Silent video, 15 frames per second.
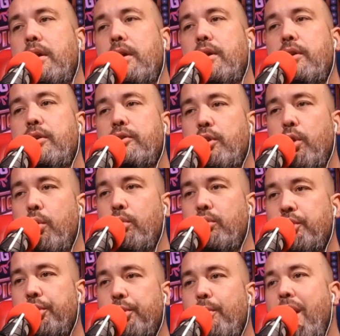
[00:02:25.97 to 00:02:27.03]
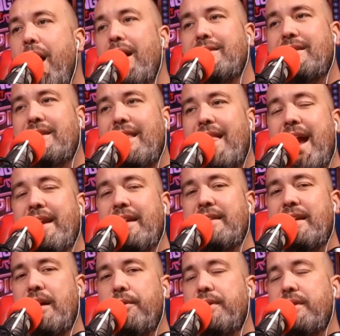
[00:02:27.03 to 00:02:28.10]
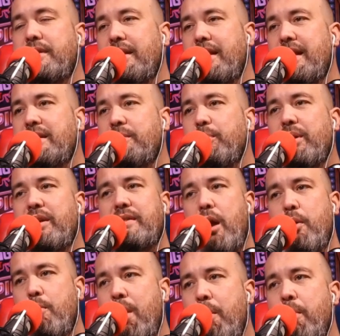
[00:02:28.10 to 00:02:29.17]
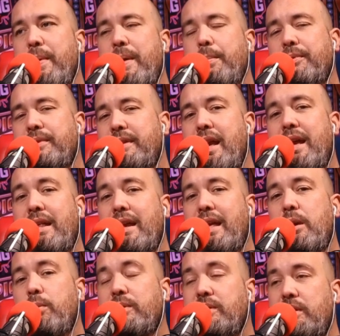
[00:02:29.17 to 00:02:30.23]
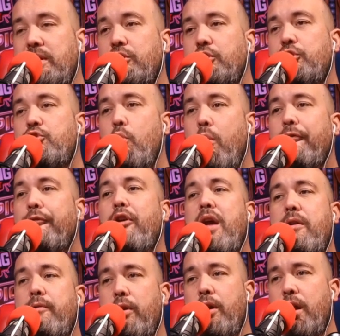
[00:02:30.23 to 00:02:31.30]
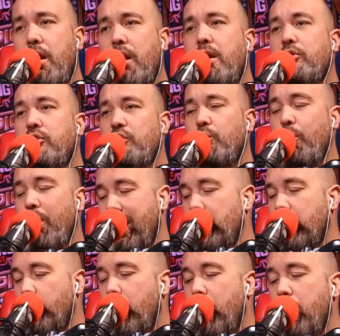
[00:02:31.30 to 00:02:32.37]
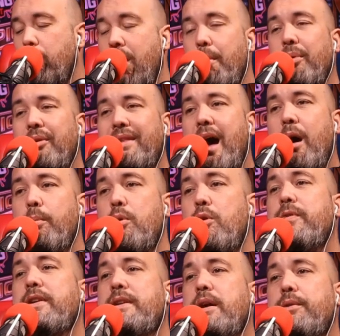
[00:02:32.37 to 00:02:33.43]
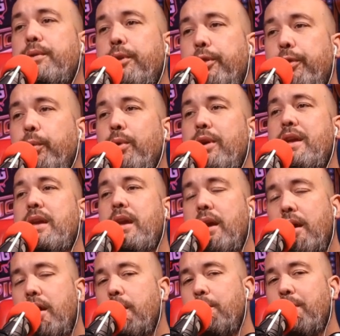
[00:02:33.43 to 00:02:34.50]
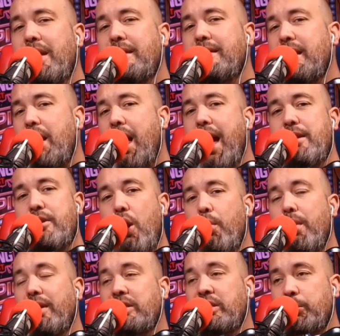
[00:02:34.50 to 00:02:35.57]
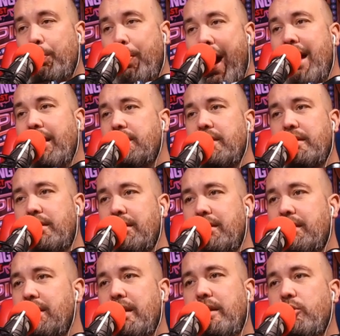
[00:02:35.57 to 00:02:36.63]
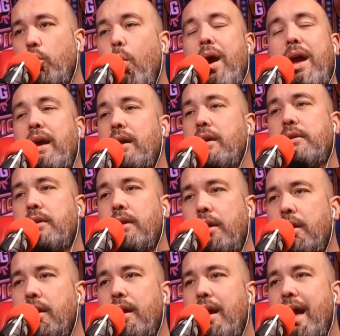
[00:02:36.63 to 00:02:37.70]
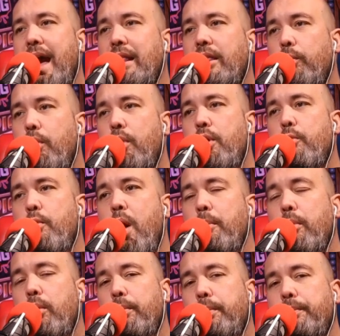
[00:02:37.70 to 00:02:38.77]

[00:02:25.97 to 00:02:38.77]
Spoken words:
So The Rock's sliding down this list because I remember people saying that he was the sure favorite to win the Royal Rumble. Now moving down to 3 means that I don't expect to see Dwayne at the Royal Rumble.